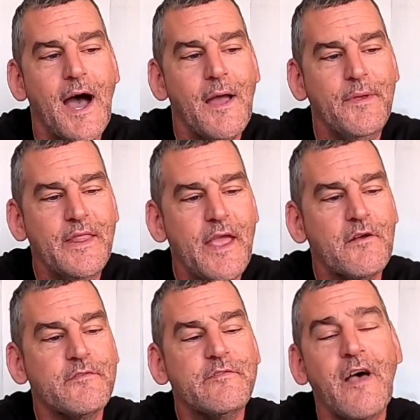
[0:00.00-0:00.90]
I mean, they
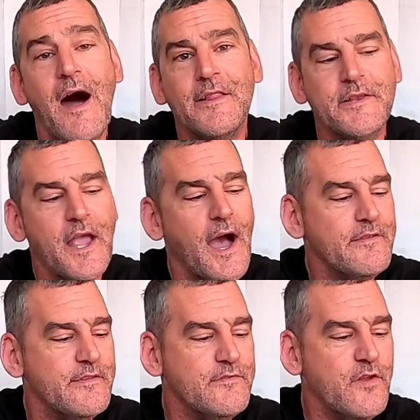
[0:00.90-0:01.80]
are solid,
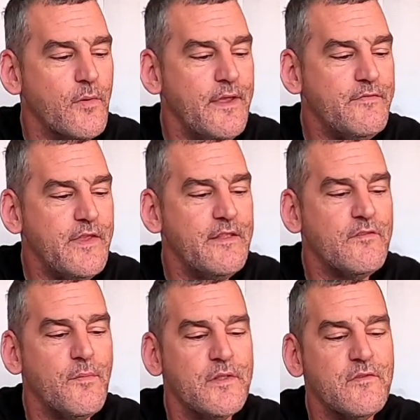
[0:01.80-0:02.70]
guys. There's no ifs,
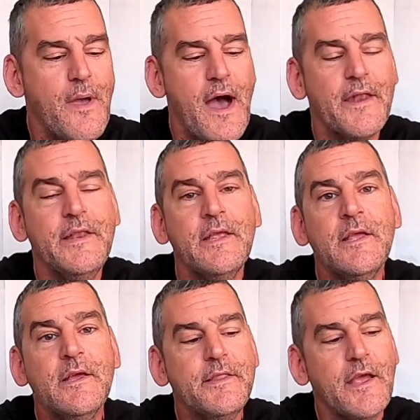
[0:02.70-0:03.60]
ands, or buts about it.
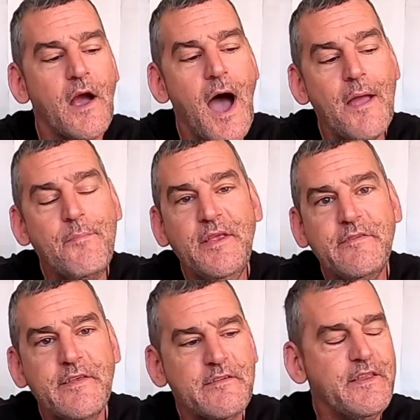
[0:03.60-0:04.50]
They're
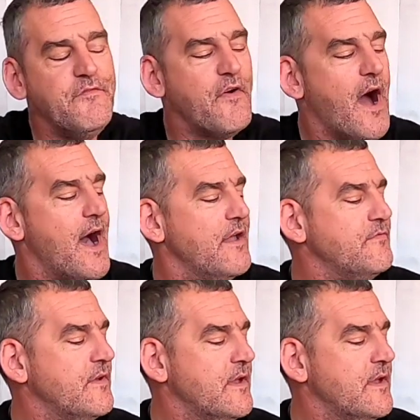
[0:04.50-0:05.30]
IP65.